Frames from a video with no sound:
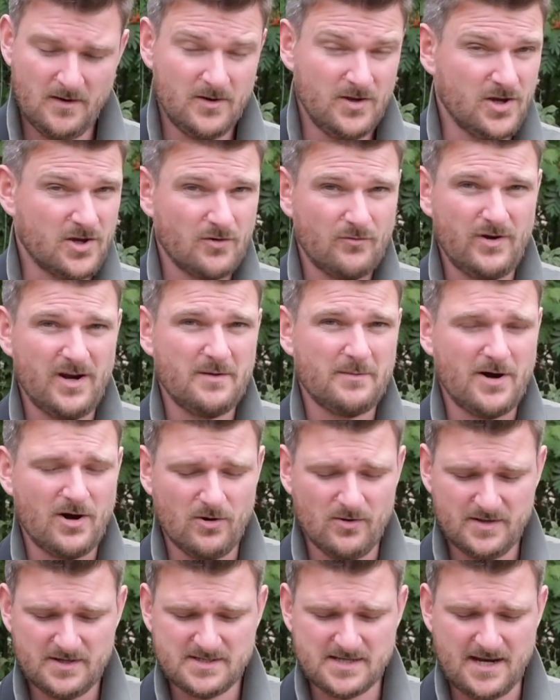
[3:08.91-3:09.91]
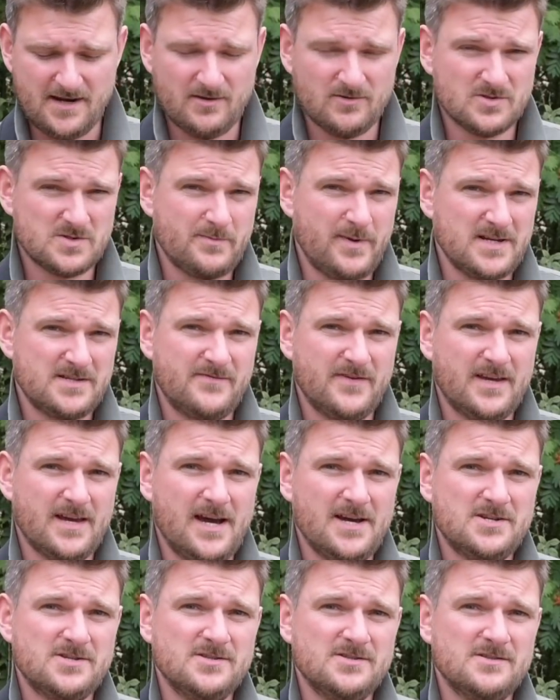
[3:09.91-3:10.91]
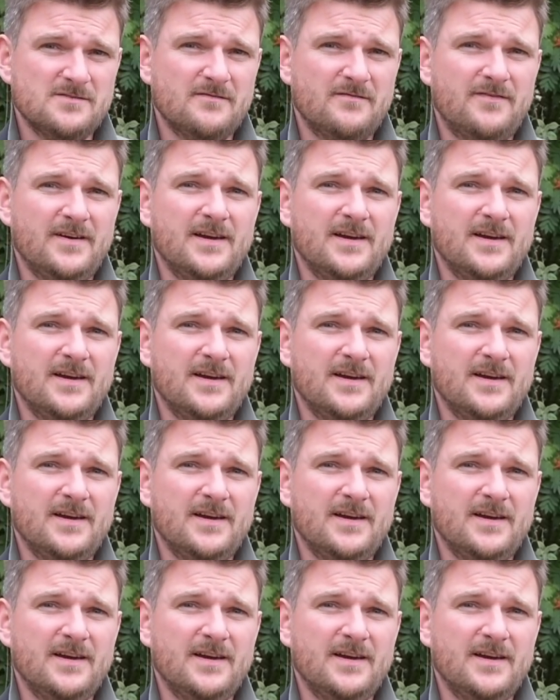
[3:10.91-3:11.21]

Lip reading: You can read about all the technical specifications and